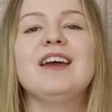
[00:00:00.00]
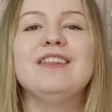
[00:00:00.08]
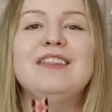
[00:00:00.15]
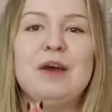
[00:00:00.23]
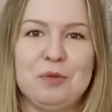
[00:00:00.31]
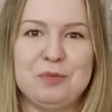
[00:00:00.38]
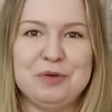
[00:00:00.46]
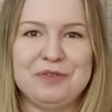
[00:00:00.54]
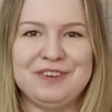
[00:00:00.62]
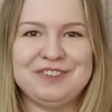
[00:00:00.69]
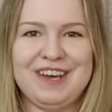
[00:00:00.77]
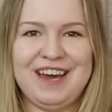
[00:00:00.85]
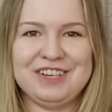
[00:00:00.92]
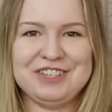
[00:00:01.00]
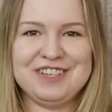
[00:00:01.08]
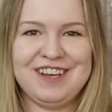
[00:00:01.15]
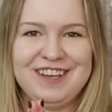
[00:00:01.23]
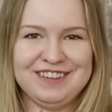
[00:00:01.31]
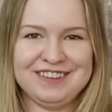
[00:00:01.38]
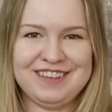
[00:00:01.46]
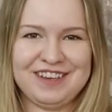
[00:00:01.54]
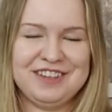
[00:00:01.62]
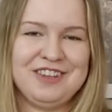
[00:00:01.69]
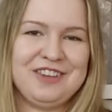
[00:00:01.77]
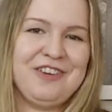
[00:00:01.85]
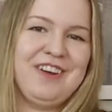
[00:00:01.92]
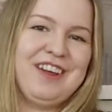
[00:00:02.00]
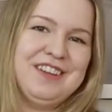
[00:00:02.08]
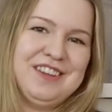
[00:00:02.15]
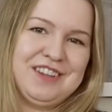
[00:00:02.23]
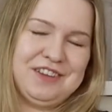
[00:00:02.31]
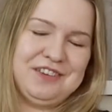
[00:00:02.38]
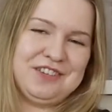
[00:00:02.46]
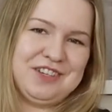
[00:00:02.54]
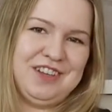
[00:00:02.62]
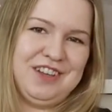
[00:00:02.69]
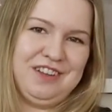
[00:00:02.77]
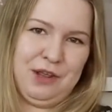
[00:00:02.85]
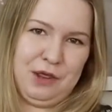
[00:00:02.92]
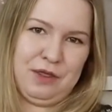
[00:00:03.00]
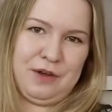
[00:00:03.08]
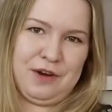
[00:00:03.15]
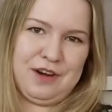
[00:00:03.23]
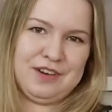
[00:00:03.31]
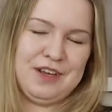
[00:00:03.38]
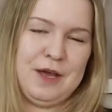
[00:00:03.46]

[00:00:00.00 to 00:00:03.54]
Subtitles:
Then we'll move on to agitate in the second story and solution in the third.